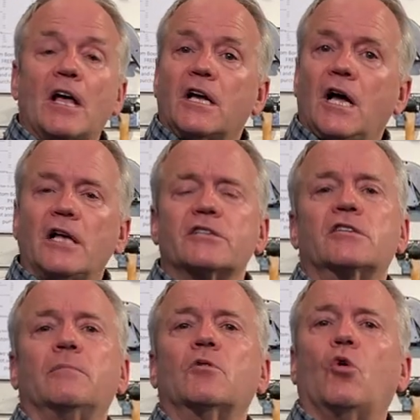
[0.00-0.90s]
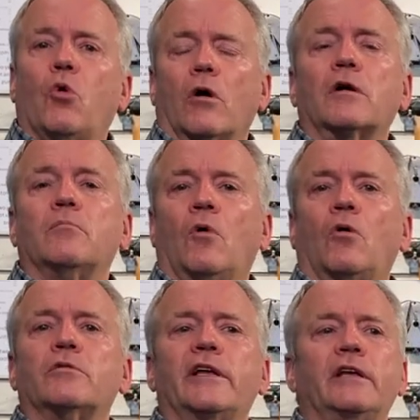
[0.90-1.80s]
custom cork
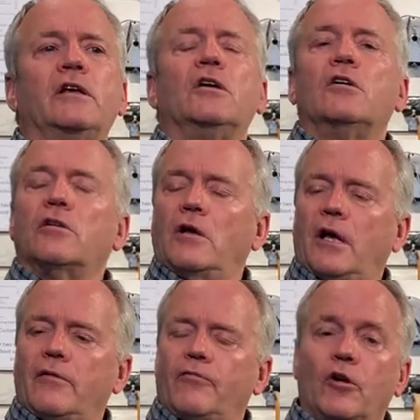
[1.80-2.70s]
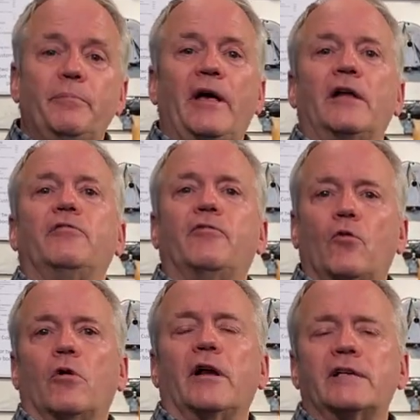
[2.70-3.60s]
molded footbed
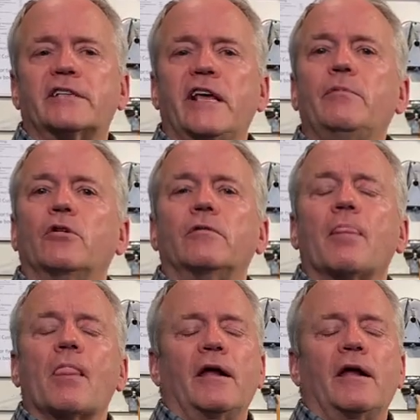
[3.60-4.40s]
for a ski boot.